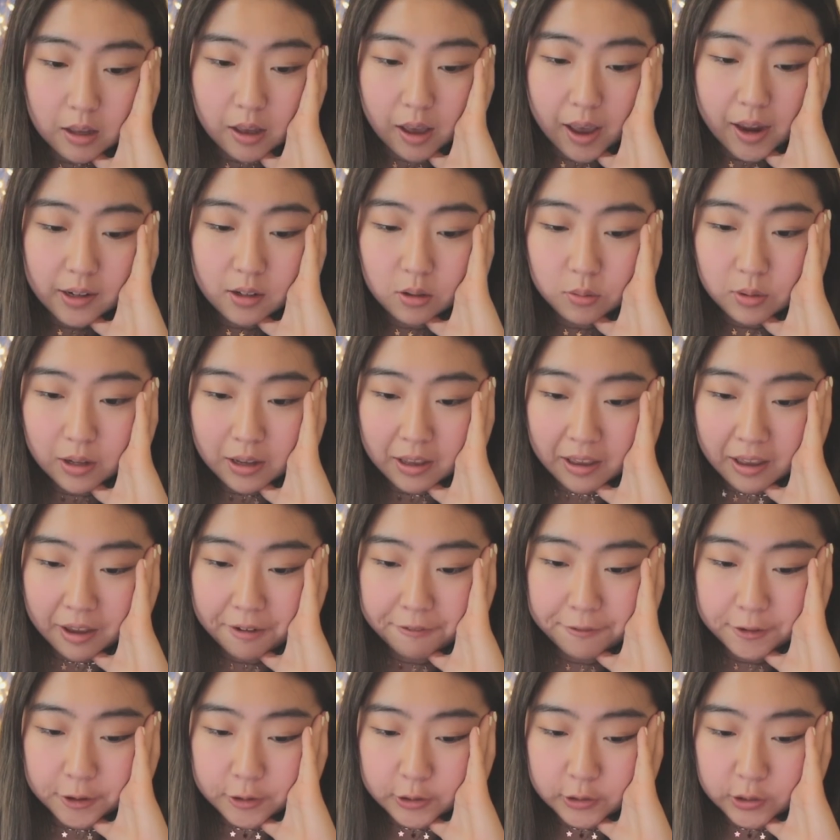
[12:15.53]
I don't
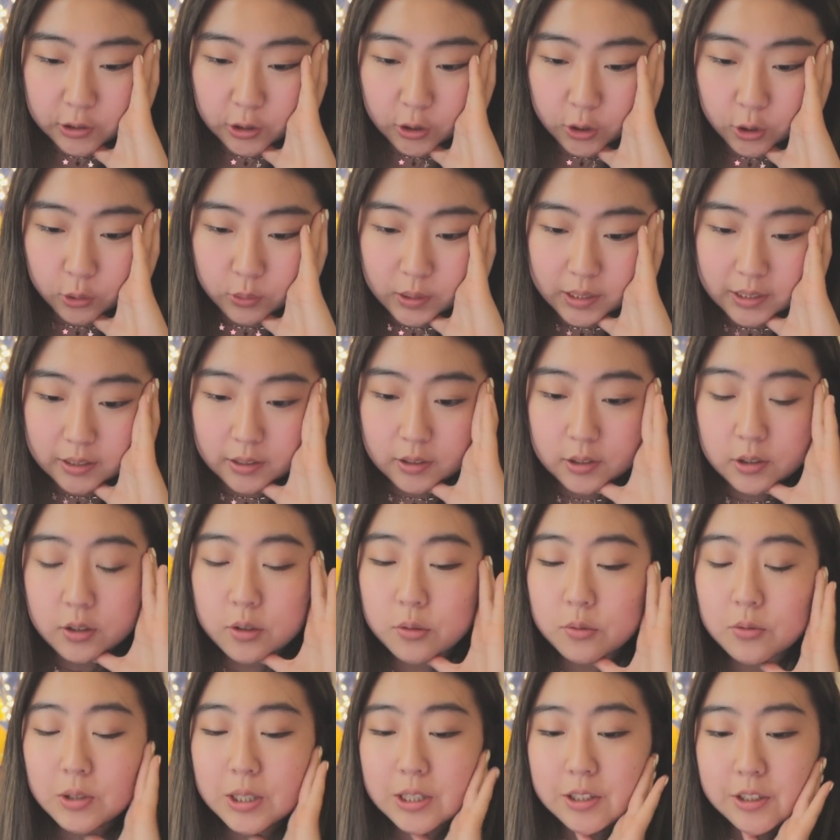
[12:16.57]
have a current
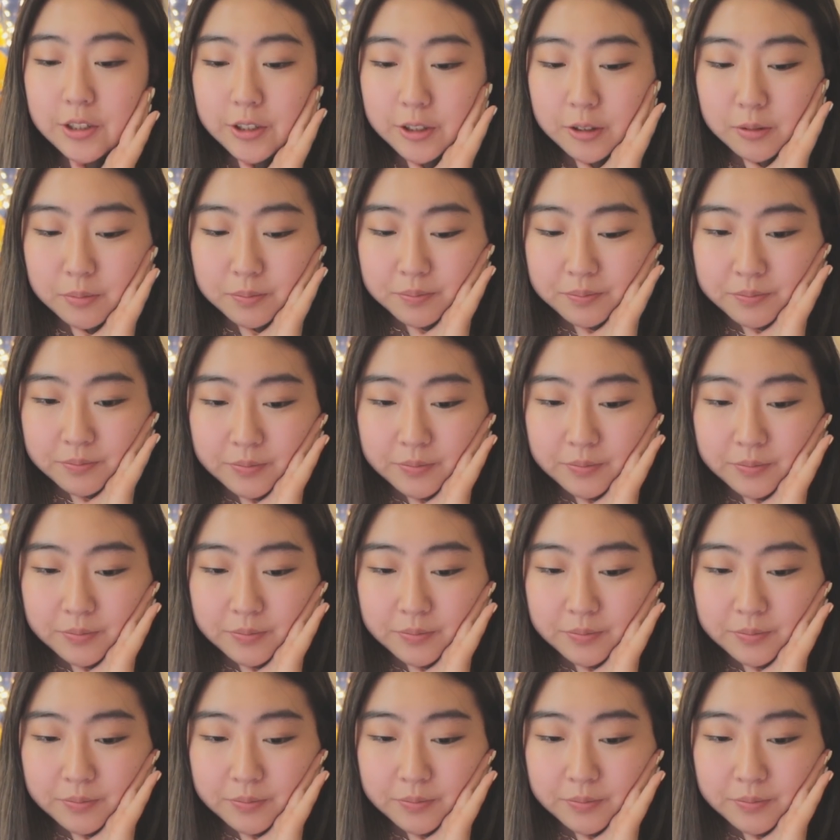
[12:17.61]
career.